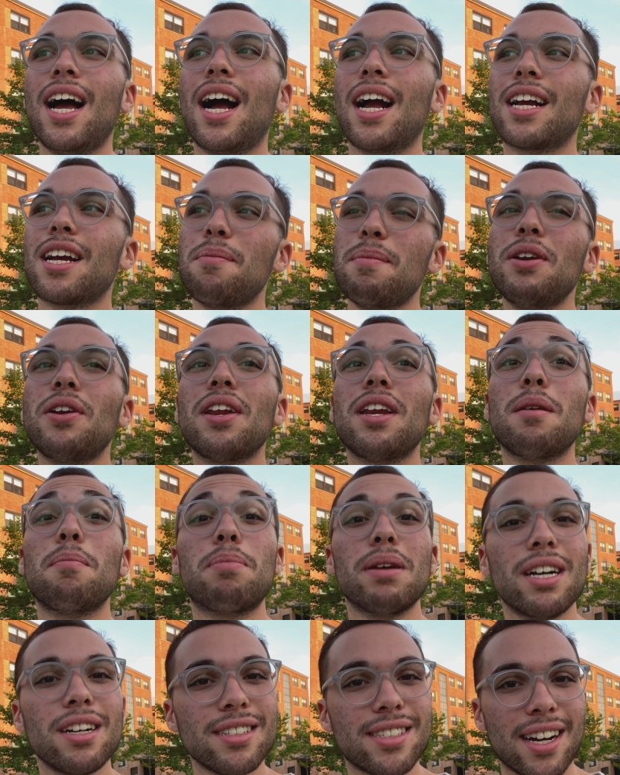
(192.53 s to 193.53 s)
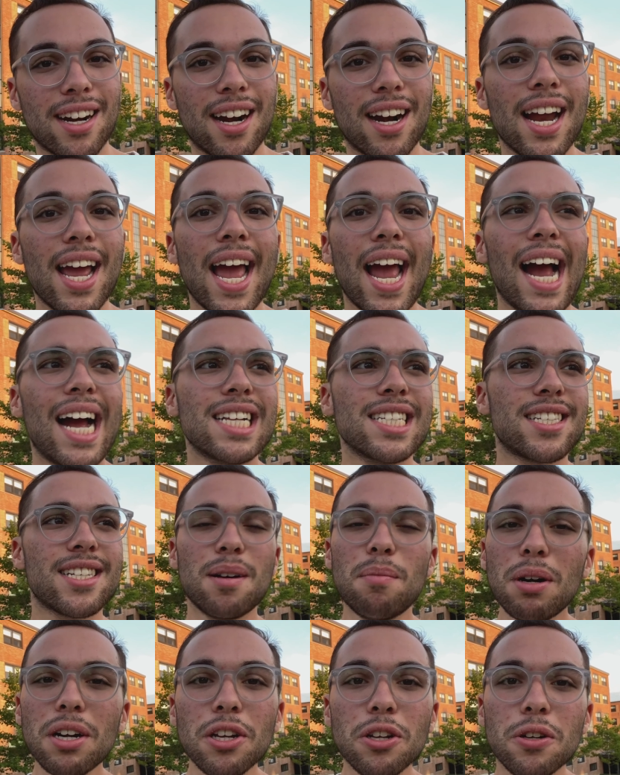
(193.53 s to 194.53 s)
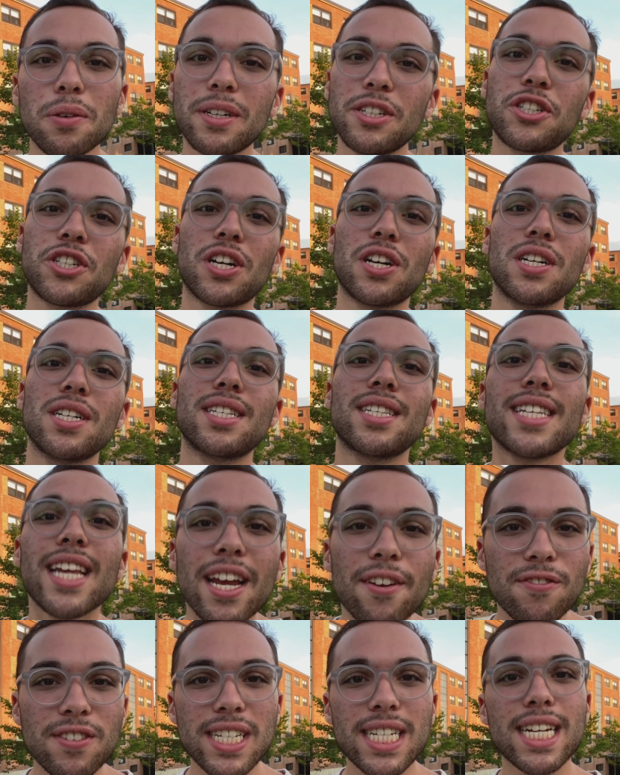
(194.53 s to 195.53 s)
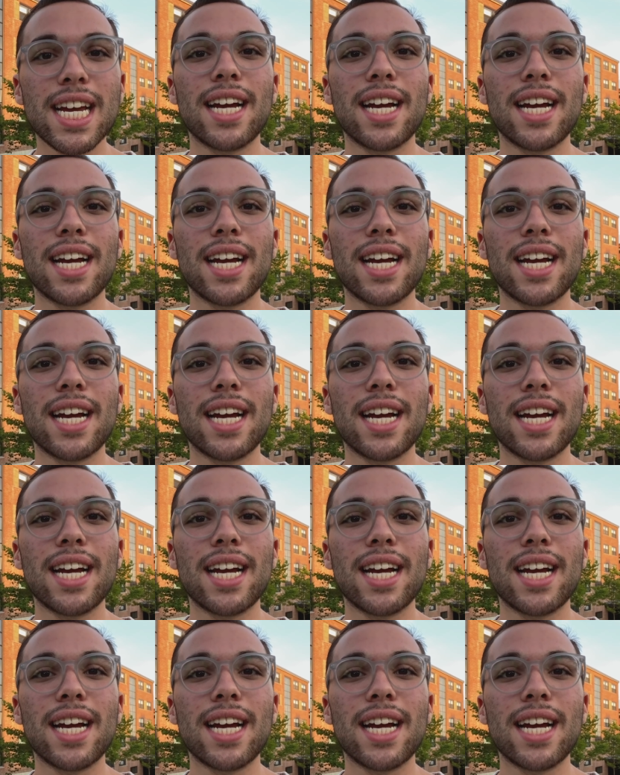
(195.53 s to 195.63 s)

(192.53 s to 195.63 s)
community builder, and someone who ensures safety